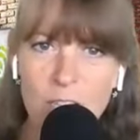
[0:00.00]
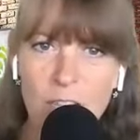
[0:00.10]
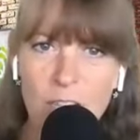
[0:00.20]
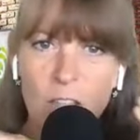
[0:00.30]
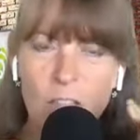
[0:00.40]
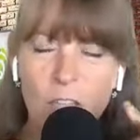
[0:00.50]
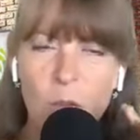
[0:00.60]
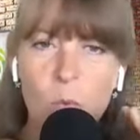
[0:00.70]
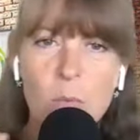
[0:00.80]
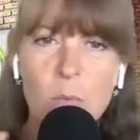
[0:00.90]
that
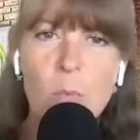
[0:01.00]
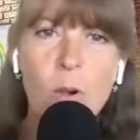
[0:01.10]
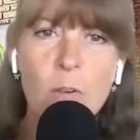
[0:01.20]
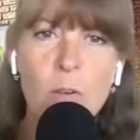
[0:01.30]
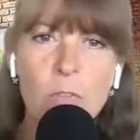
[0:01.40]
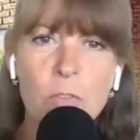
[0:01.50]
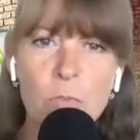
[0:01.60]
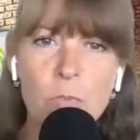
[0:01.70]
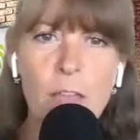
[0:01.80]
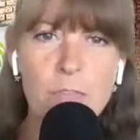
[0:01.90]
we're more
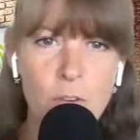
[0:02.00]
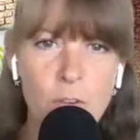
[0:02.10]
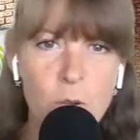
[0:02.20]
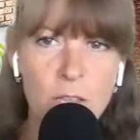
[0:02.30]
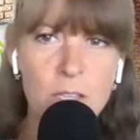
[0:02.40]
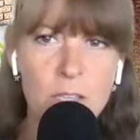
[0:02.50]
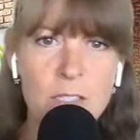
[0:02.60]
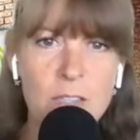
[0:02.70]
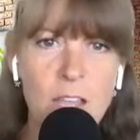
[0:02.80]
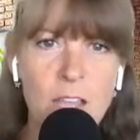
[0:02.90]
threat
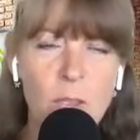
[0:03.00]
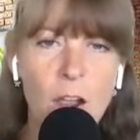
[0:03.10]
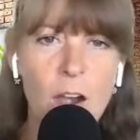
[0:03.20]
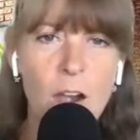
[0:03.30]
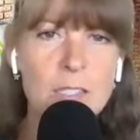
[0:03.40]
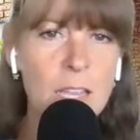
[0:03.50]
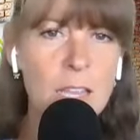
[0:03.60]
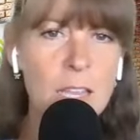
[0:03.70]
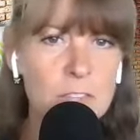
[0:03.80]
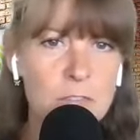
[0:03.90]
focused than we are
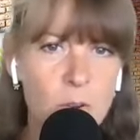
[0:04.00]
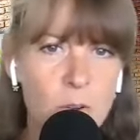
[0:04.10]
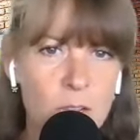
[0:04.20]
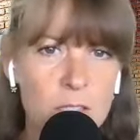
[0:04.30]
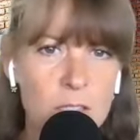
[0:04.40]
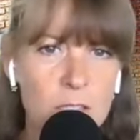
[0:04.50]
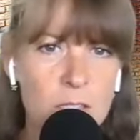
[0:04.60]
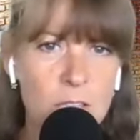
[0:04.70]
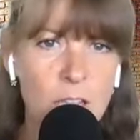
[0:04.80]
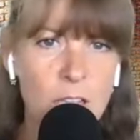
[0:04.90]
safety
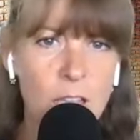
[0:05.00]
focused.